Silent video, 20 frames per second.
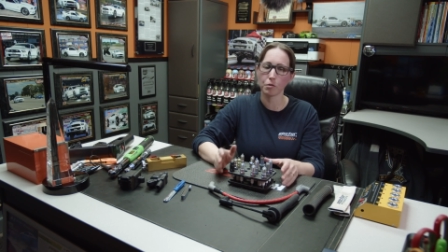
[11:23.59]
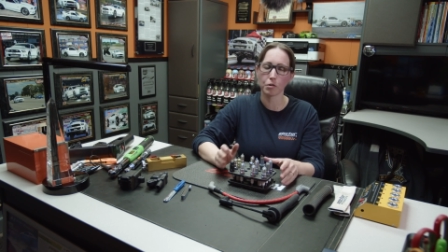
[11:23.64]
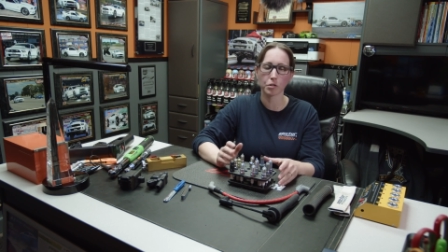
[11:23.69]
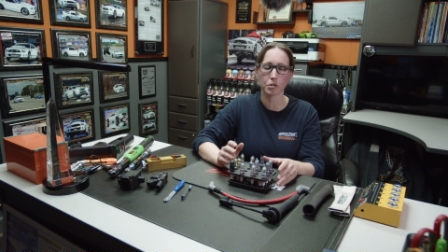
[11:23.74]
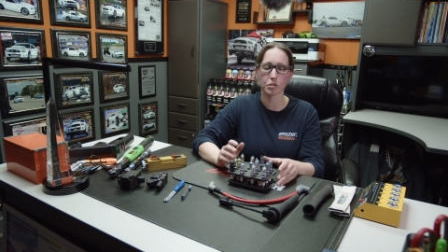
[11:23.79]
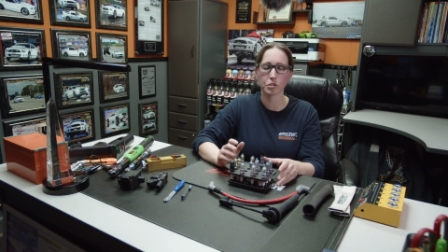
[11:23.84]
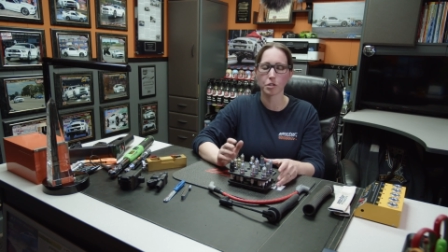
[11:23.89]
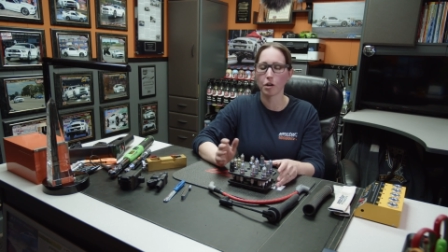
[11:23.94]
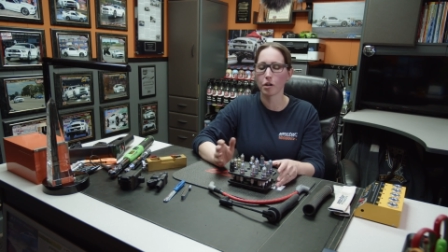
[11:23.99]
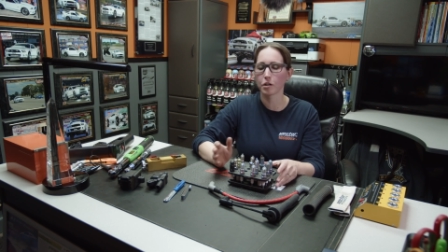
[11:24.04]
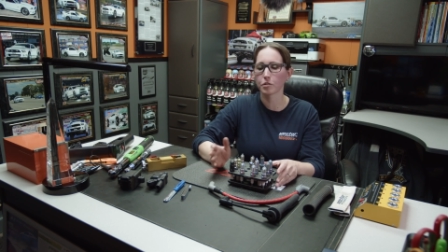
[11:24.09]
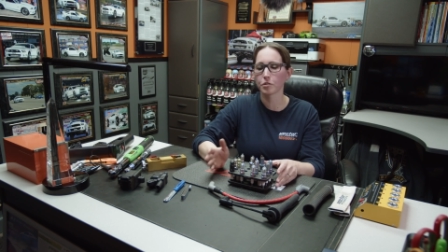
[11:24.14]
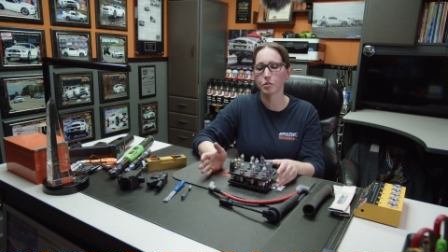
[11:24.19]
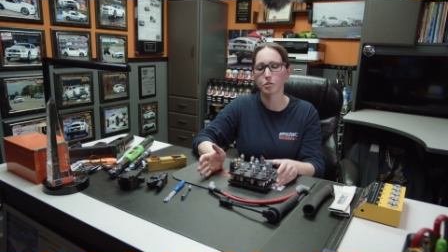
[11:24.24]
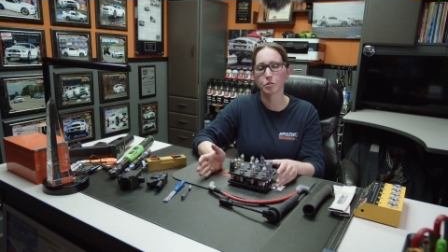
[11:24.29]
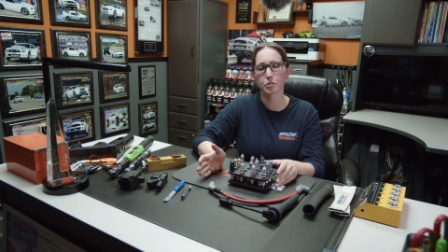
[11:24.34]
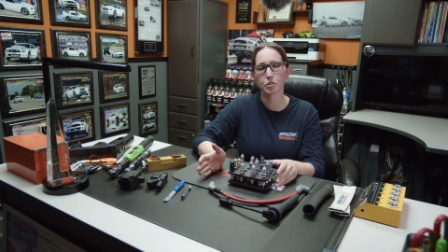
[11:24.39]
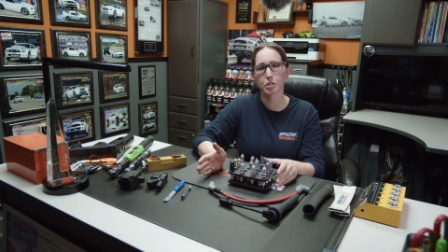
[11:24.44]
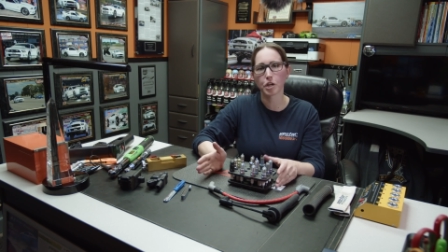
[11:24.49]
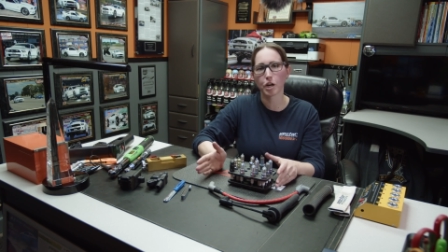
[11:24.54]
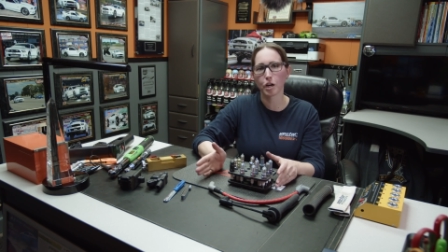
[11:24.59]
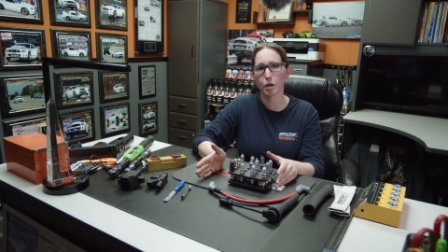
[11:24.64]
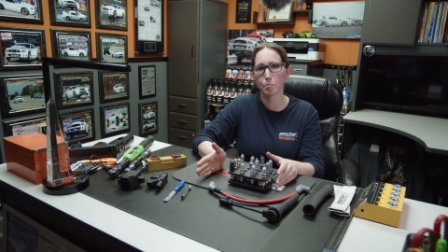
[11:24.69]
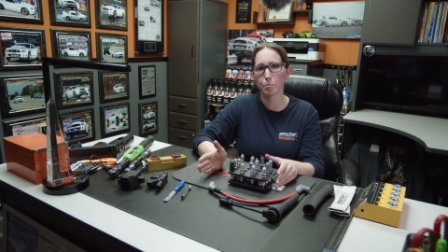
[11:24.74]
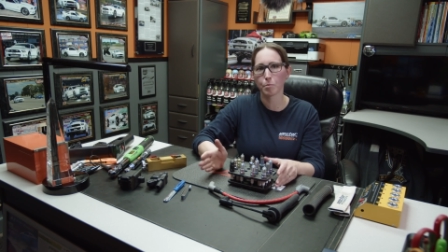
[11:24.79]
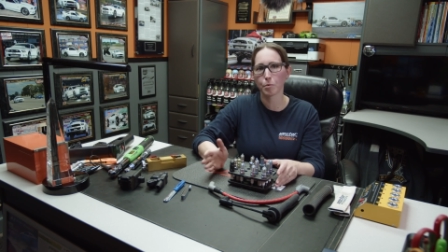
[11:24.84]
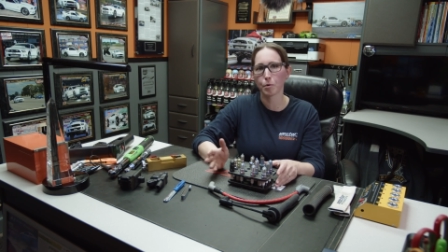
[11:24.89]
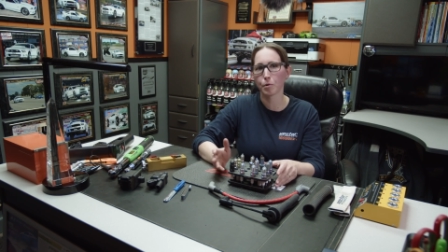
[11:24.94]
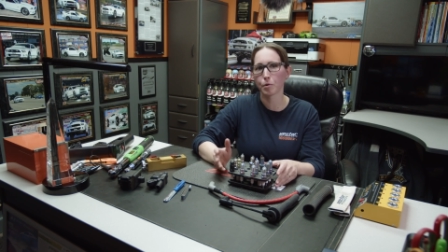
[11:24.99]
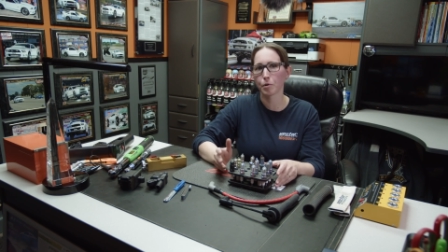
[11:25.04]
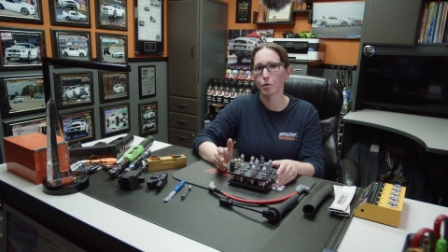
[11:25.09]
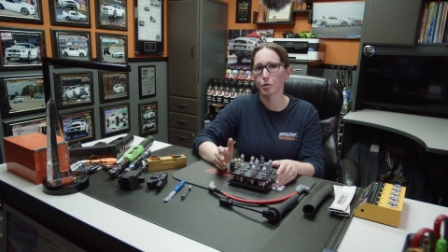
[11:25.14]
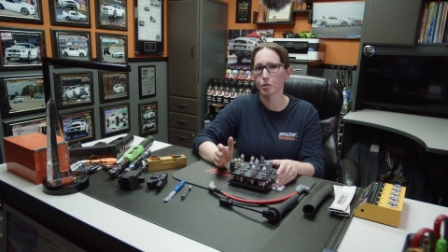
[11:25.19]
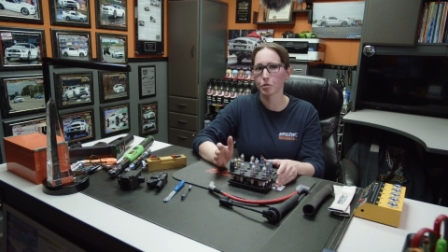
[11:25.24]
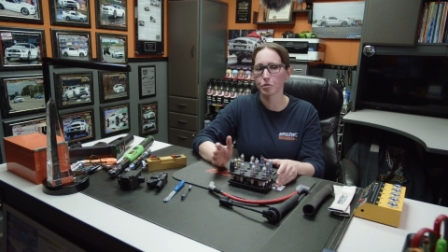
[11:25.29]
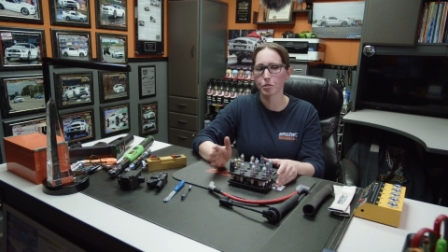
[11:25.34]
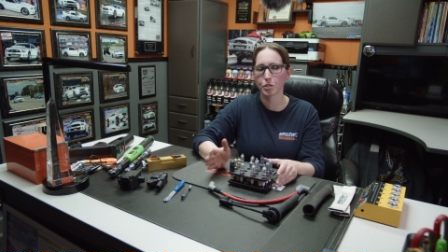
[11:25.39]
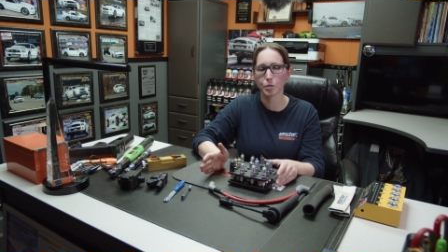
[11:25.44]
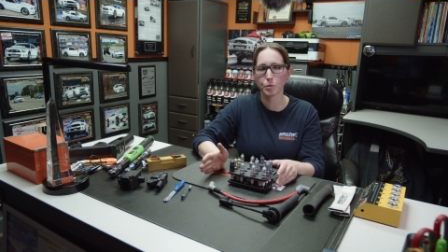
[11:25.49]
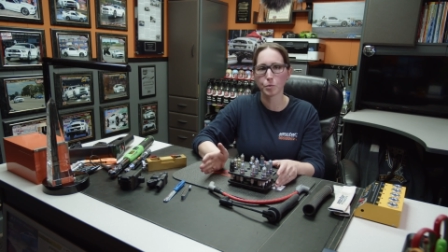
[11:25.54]
or talk to your shop or
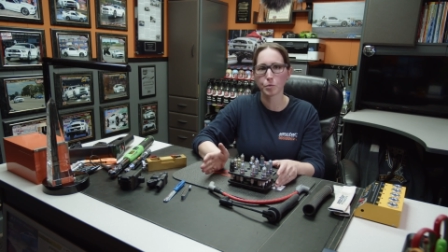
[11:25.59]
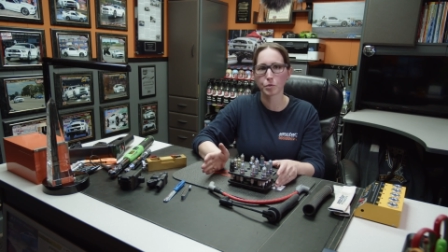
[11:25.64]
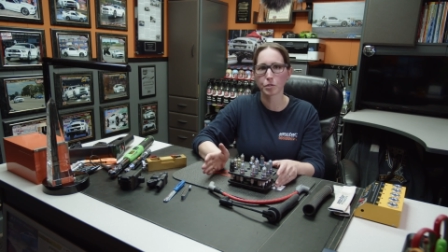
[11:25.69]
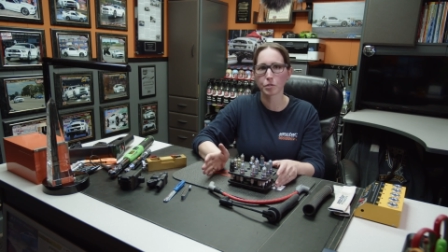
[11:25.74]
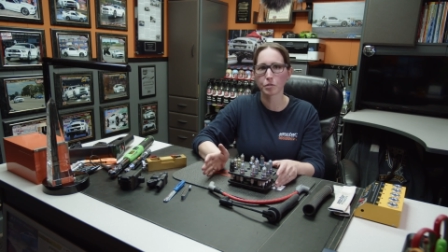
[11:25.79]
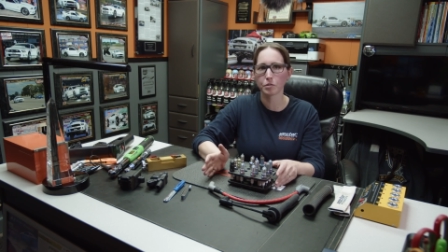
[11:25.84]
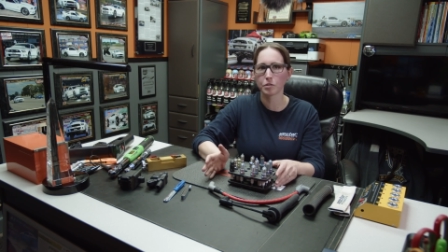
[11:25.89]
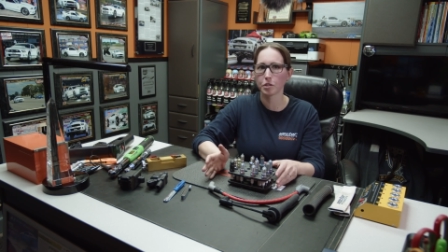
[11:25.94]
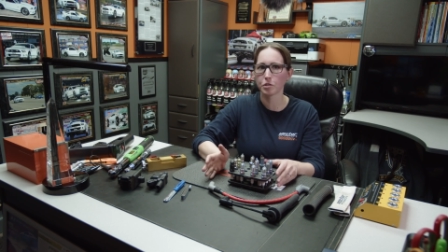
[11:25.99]
your tuner.